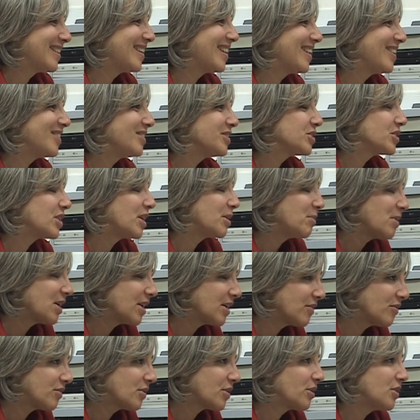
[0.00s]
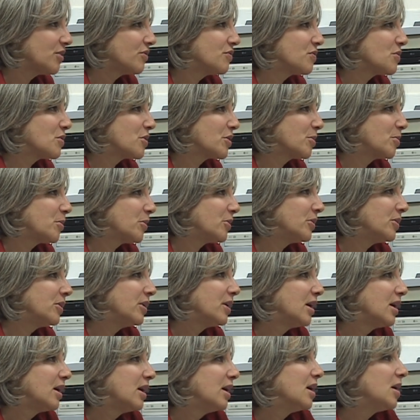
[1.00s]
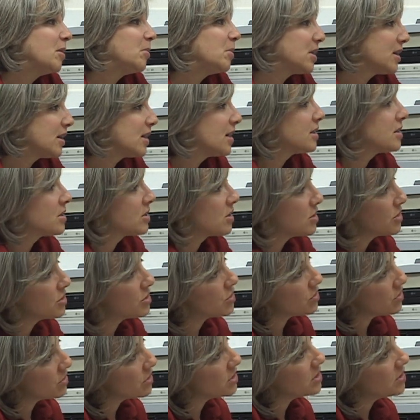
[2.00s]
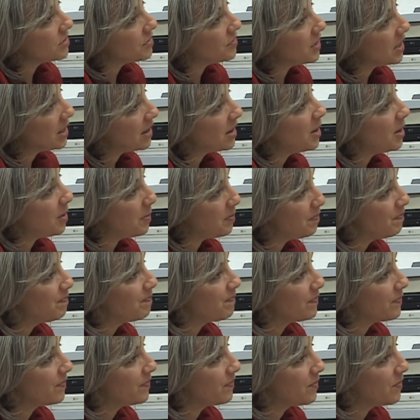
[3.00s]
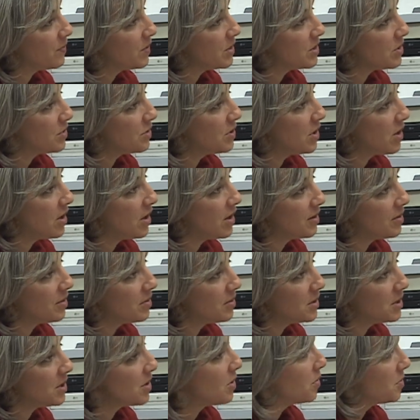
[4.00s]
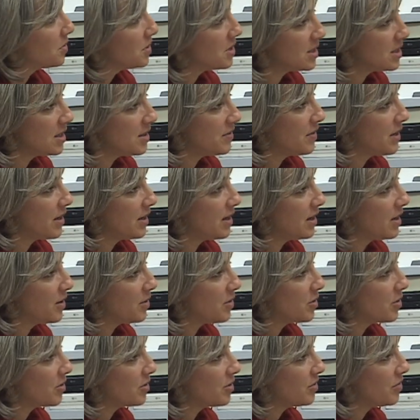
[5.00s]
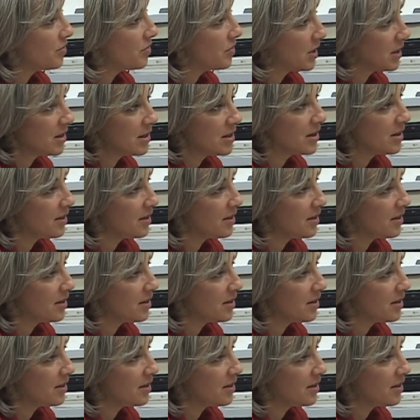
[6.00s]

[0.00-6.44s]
We try to make it very affordable, but that's our source of income. We don't receive any other funding.